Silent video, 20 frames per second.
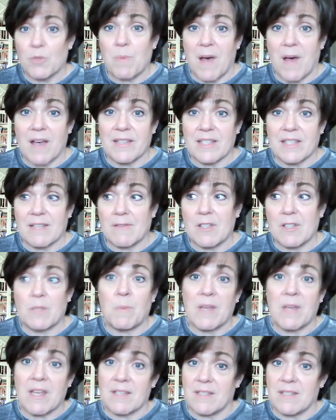positive it's
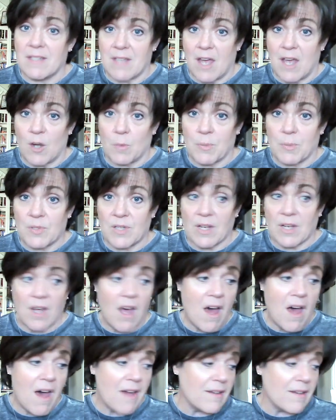because it's 100%
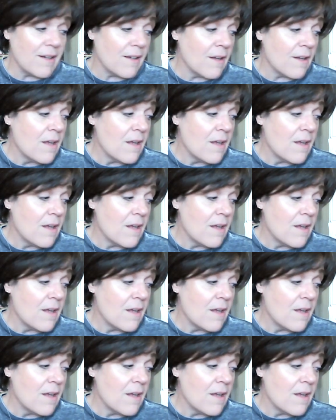cotton.